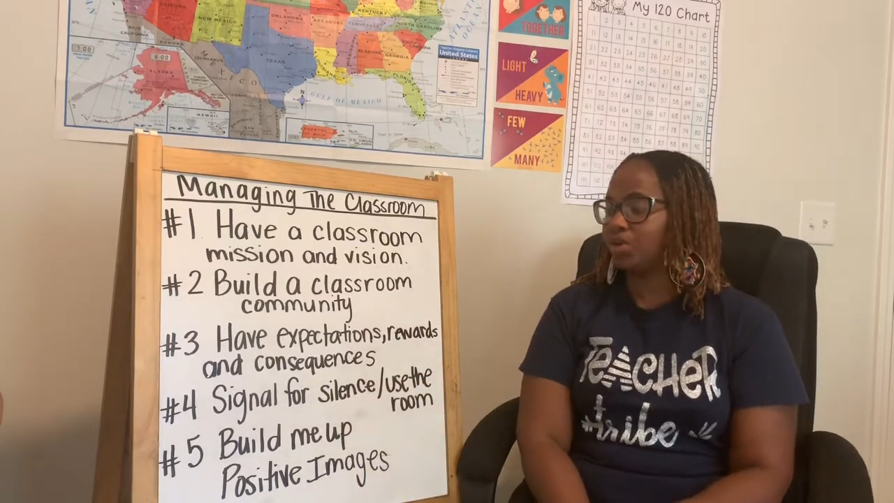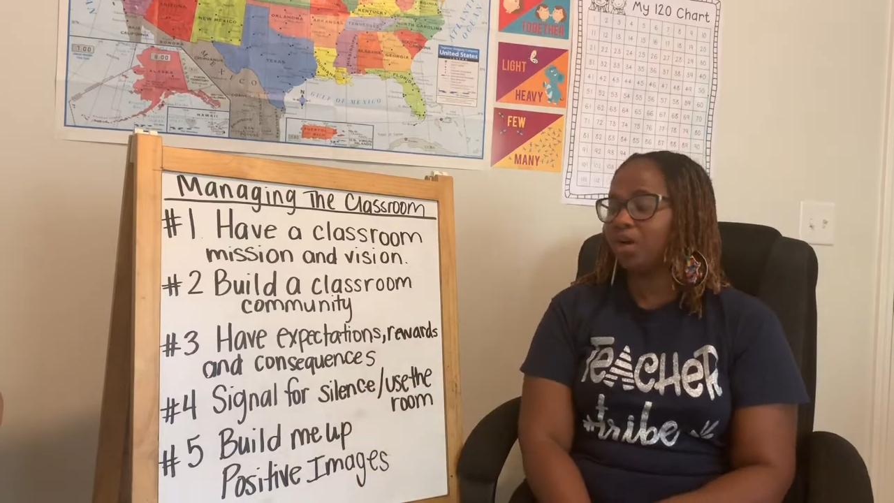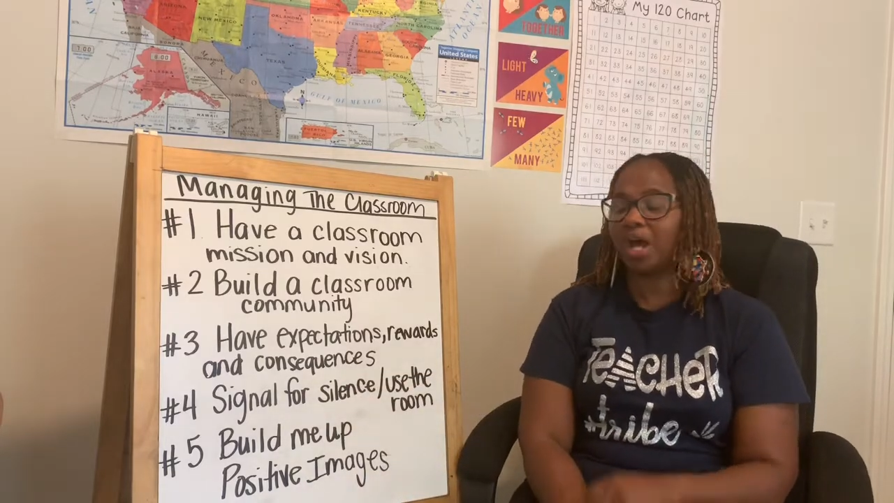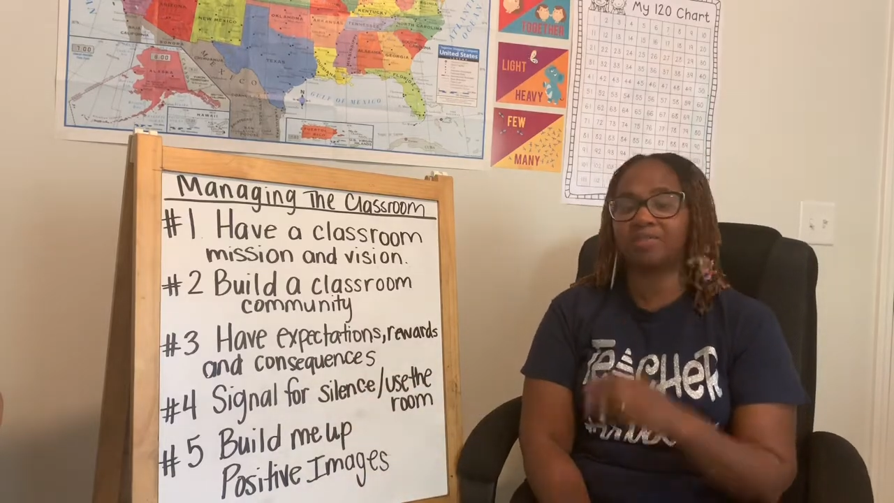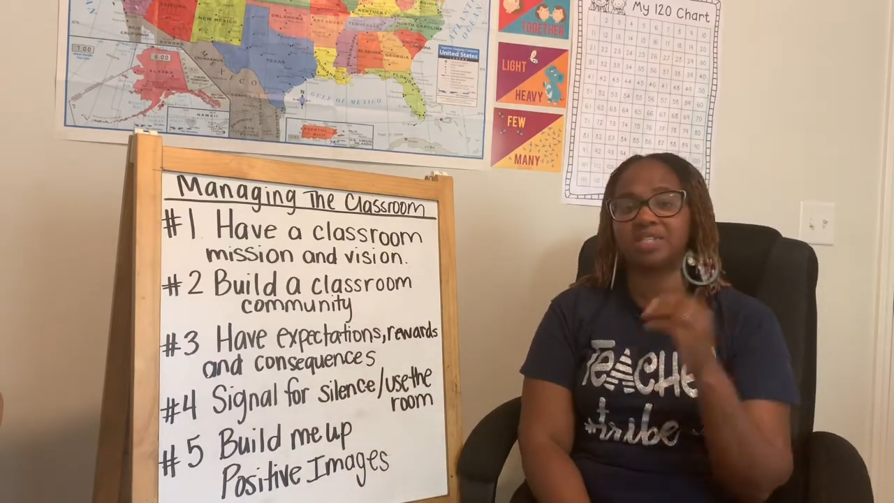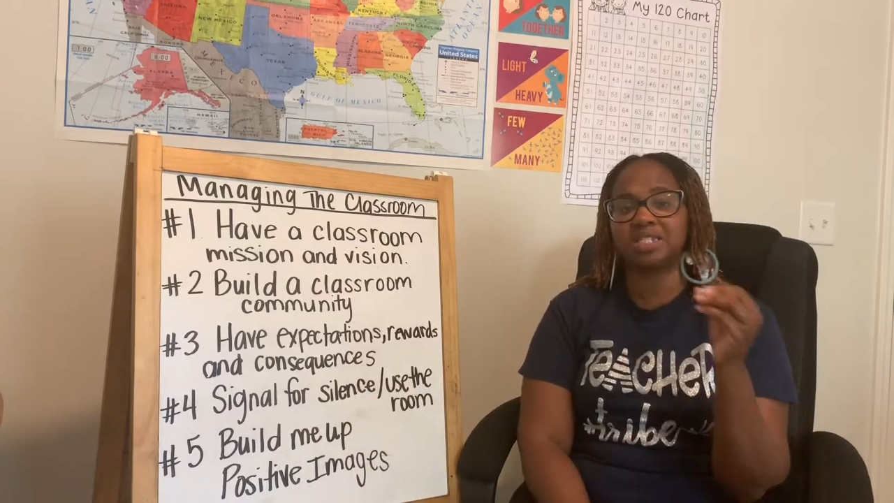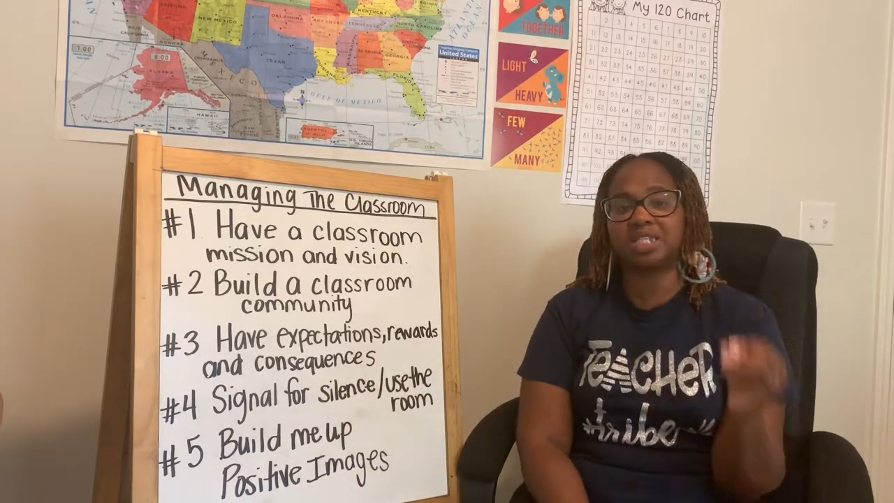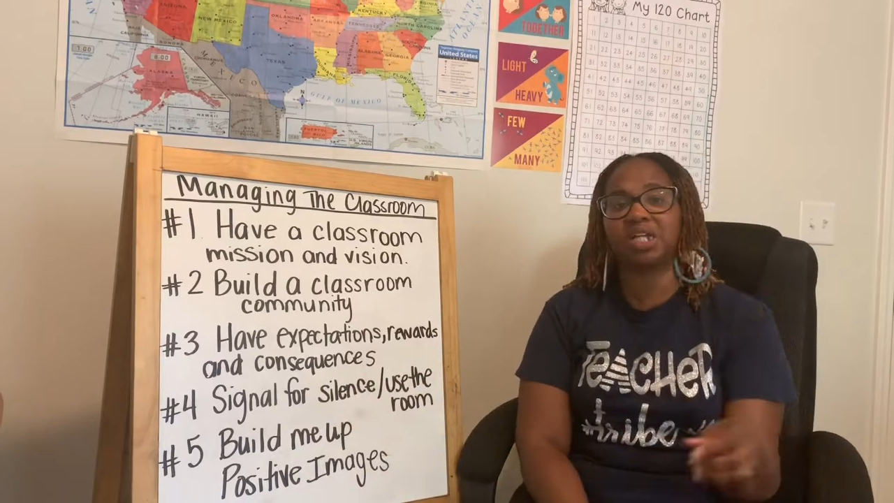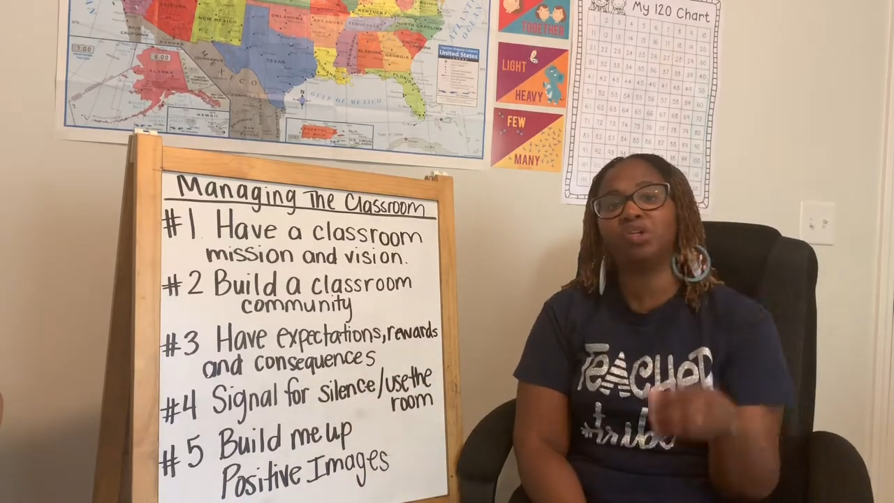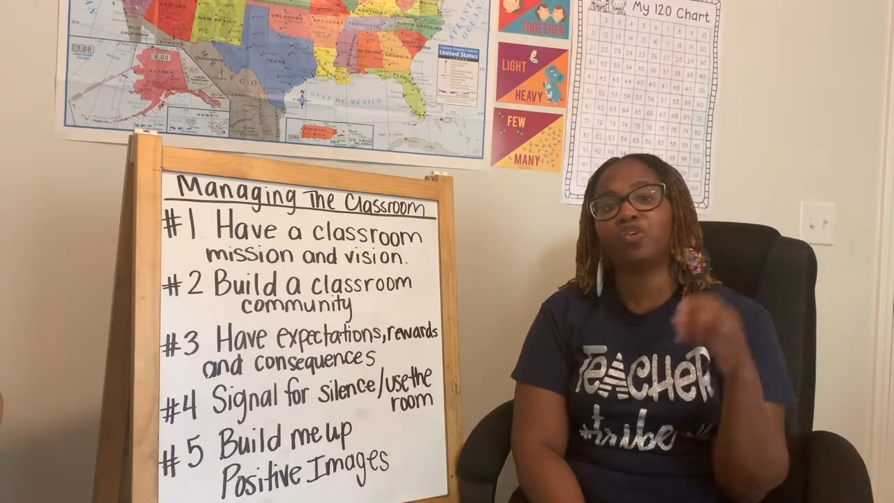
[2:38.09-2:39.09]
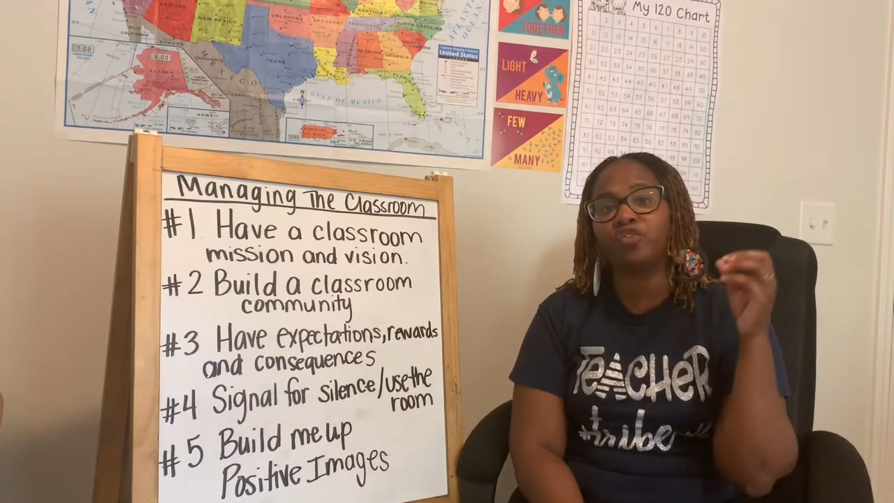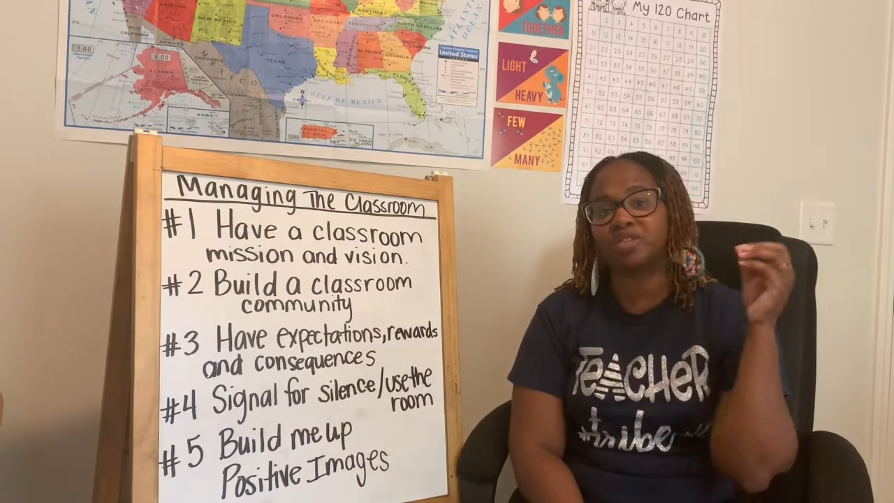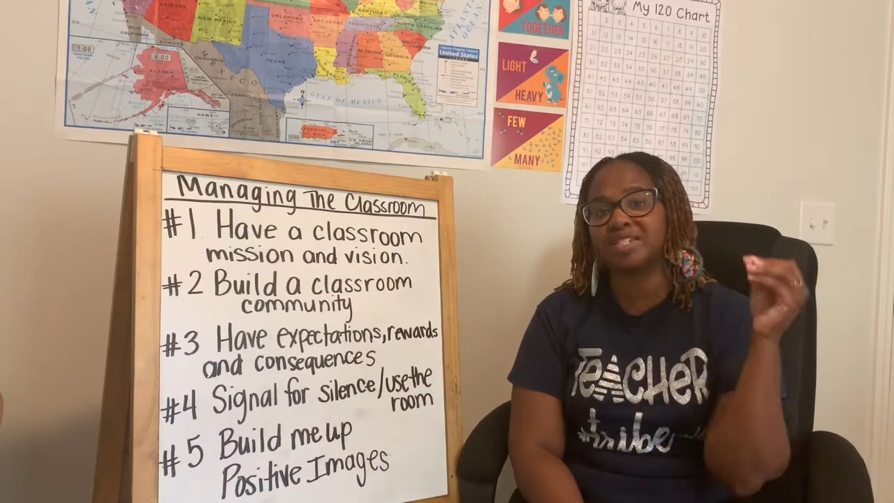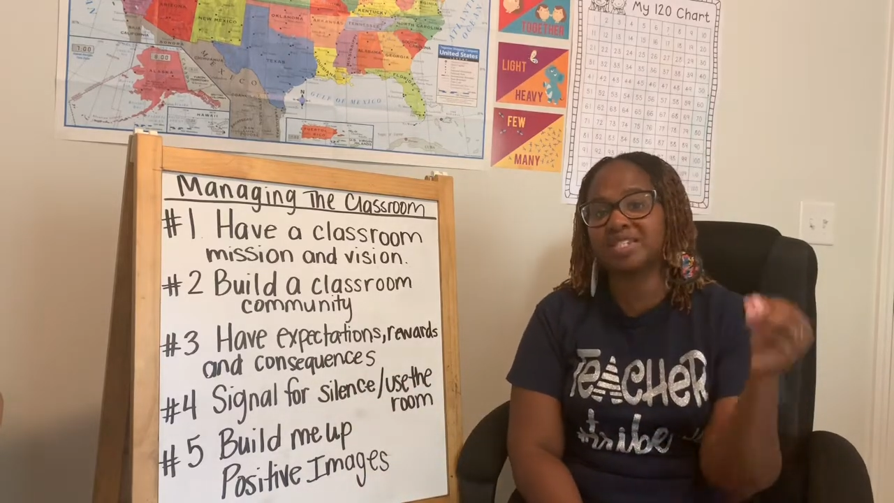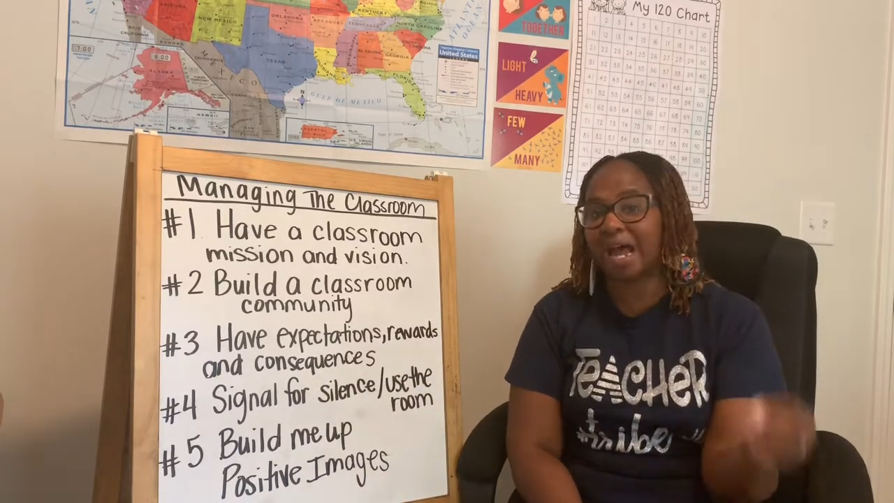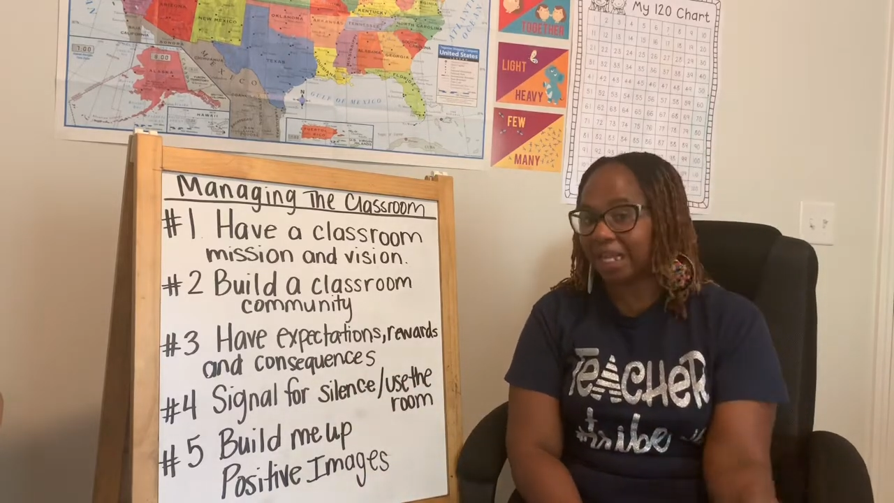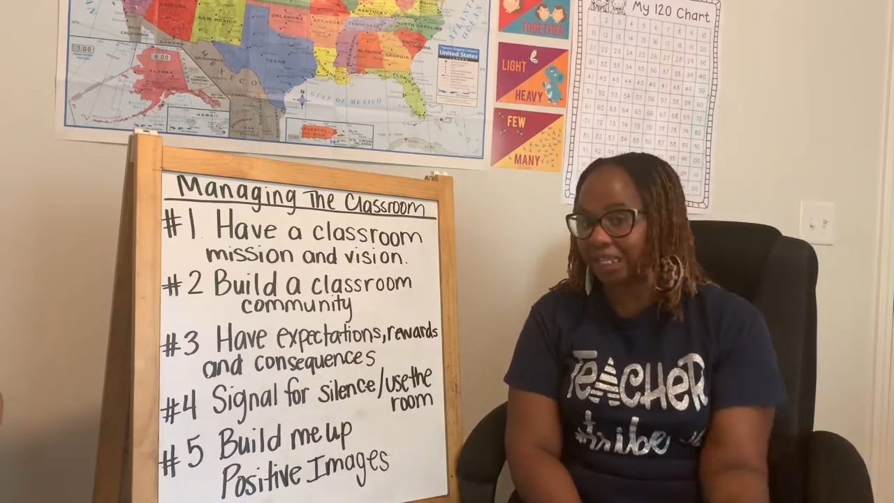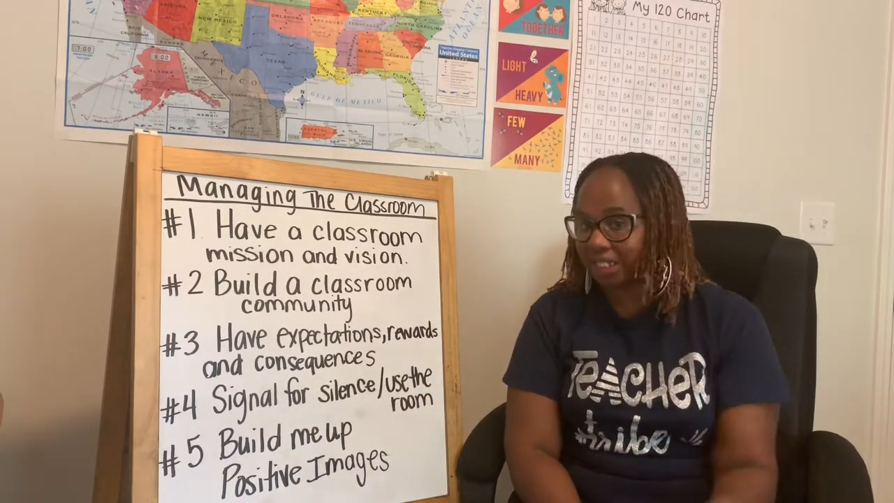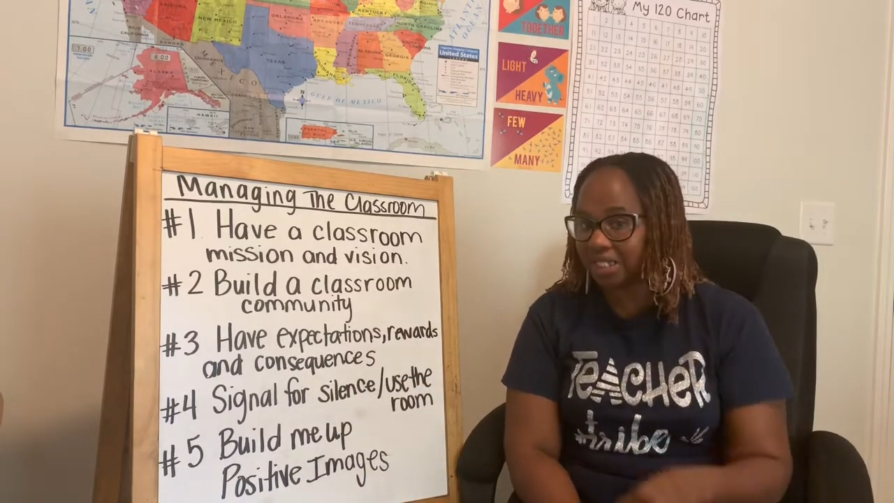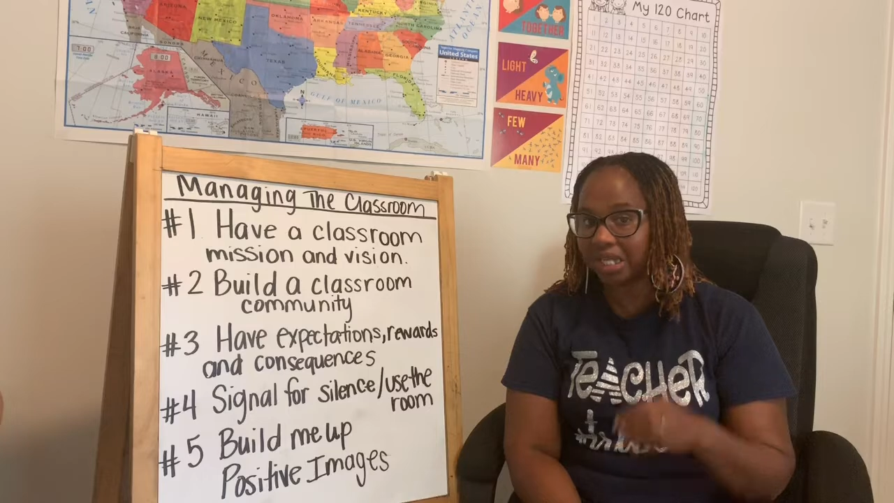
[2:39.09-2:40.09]
you have a signal for
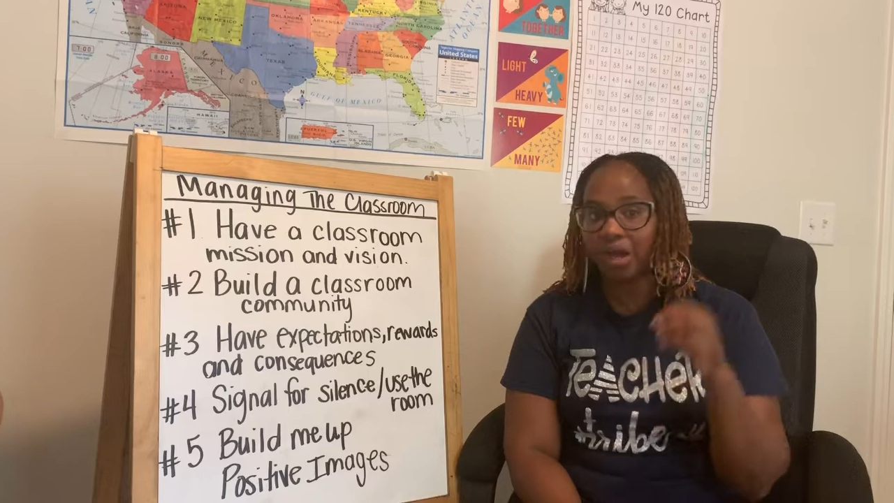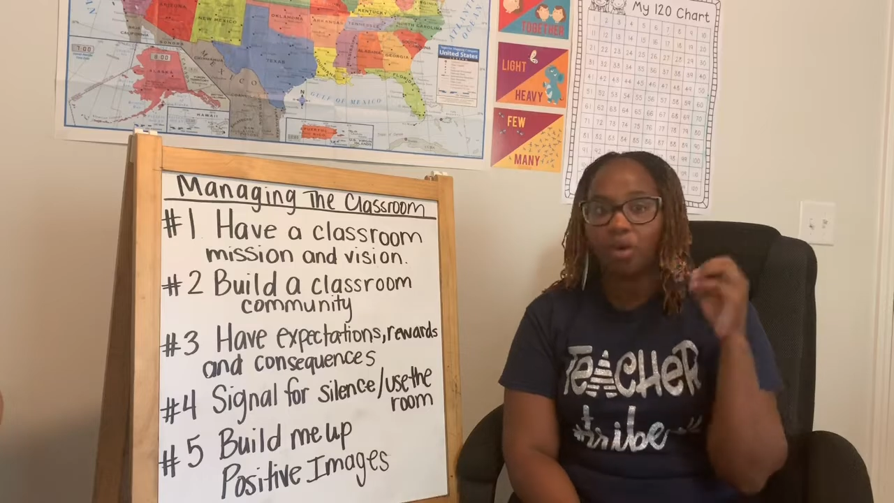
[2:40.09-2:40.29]
silence.